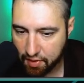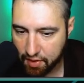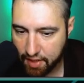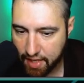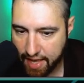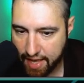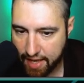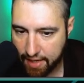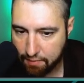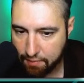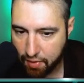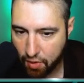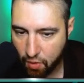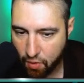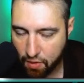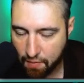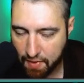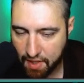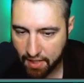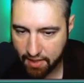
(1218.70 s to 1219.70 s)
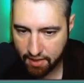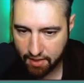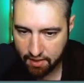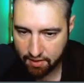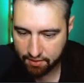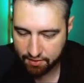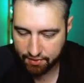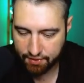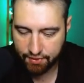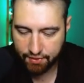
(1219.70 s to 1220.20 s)
going to add Pokemon
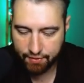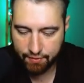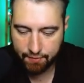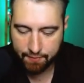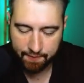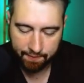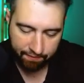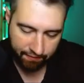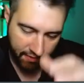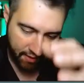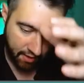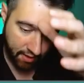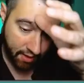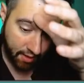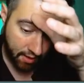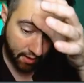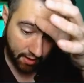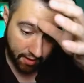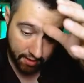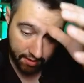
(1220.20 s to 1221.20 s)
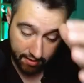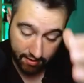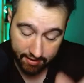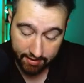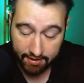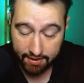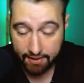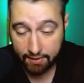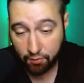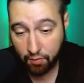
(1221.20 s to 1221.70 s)
here. So,
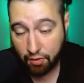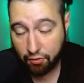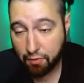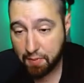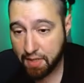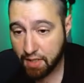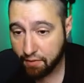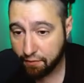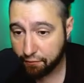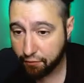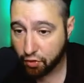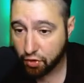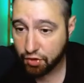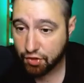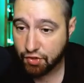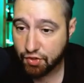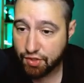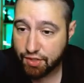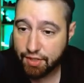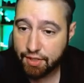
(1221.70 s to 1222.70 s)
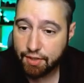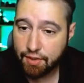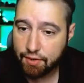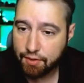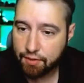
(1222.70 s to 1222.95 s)
what would be the first